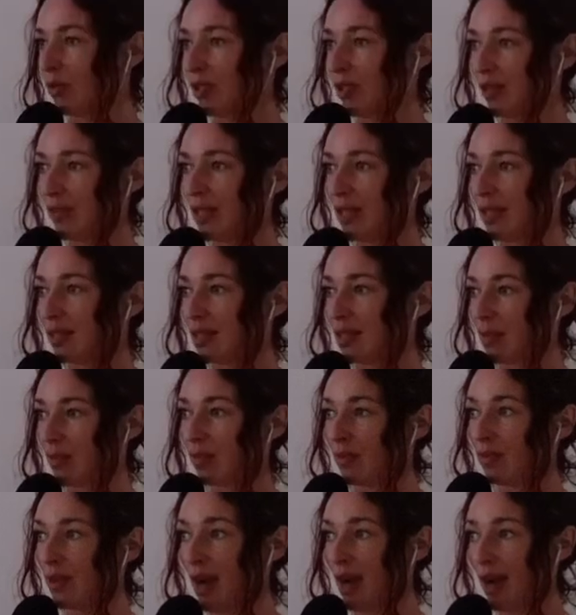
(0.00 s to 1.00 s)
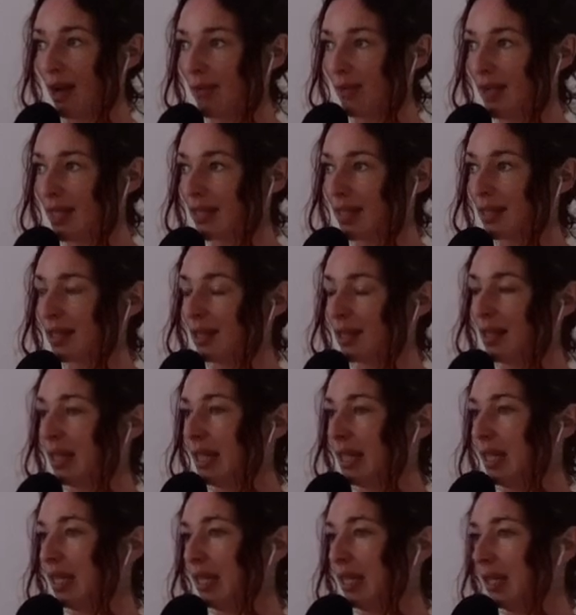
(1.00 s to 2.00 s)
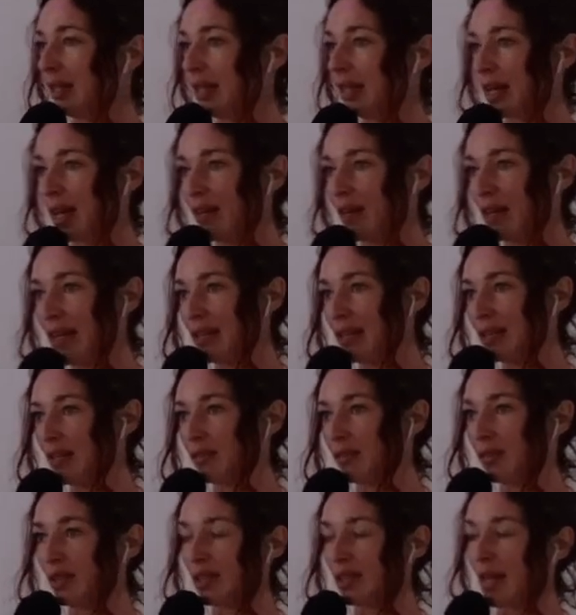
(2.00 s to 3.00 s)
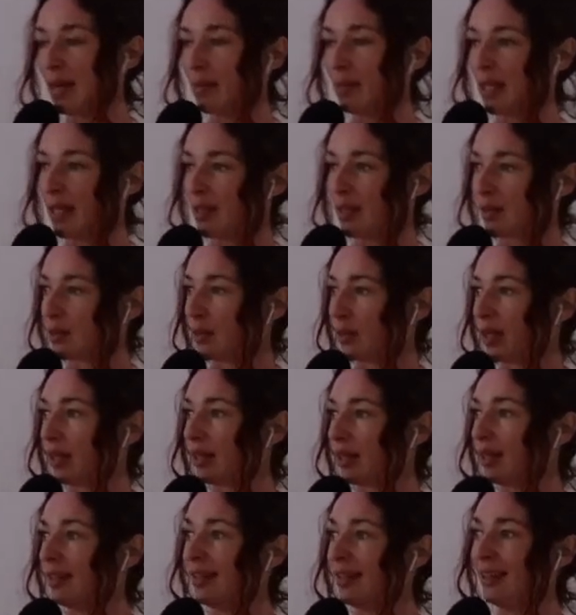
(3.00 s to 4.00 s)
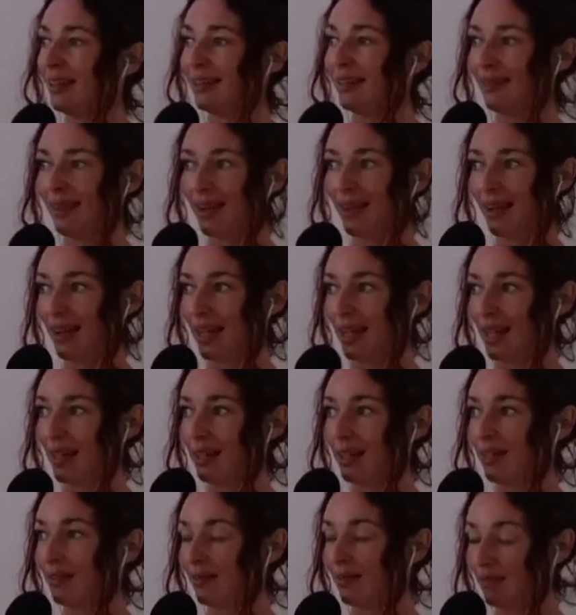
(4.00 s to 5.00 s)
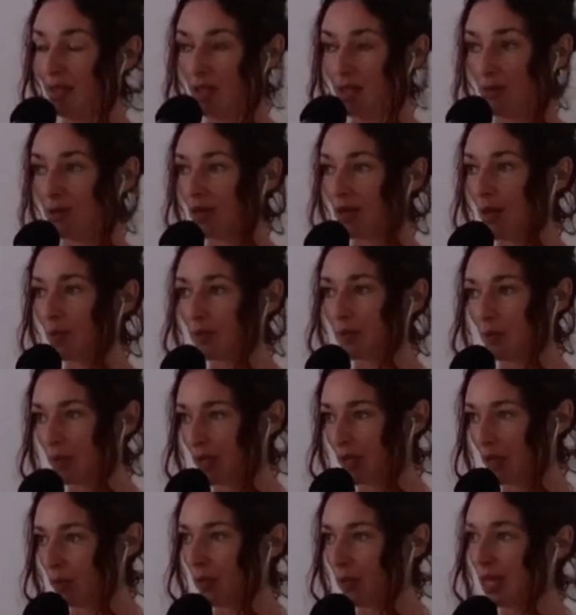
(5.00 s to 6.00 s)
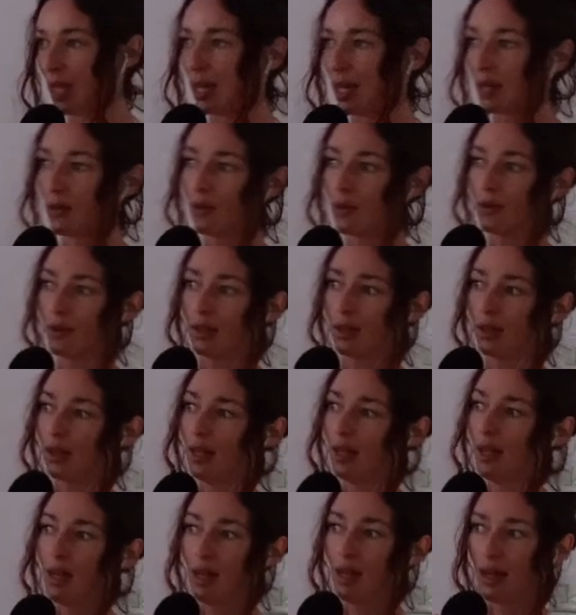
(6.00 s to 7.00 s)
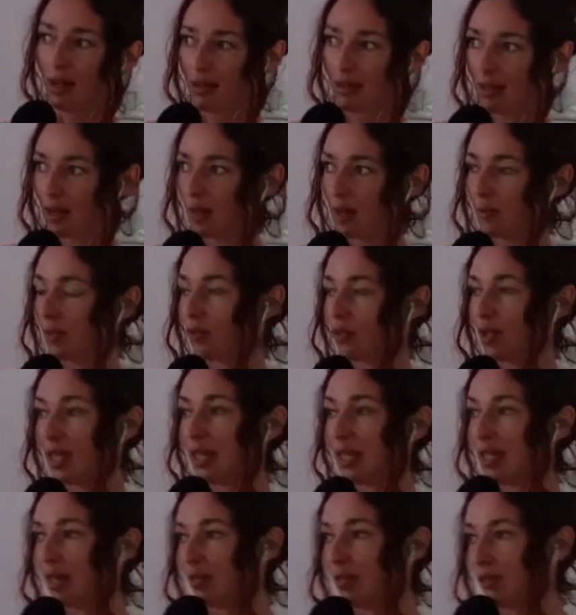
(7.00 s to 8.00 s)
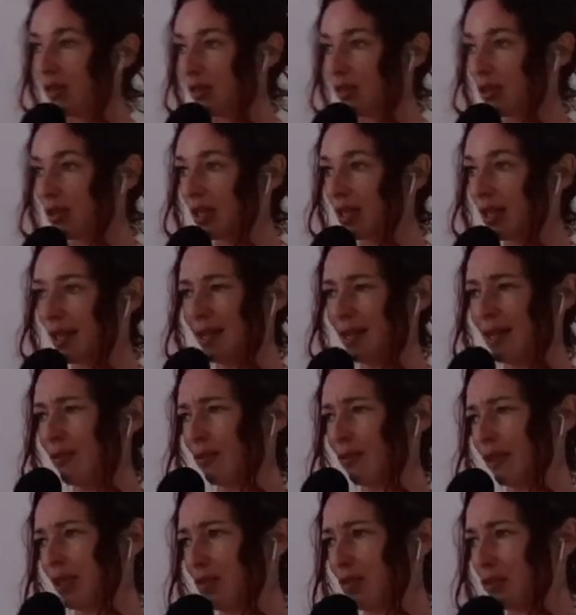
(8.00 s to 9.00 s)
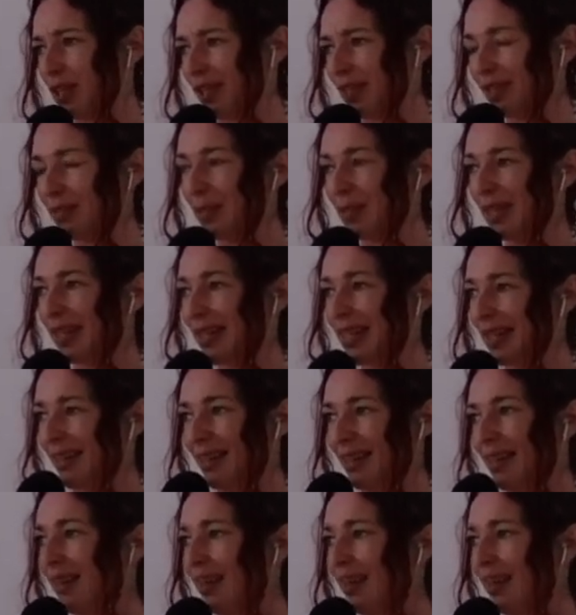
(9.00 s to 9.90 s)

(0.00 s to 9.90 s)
shifted some of your habits. Like, I've had different timelines where I, you know, stopped smoking weed, or I stopped drinking officially. I never really drank, but like,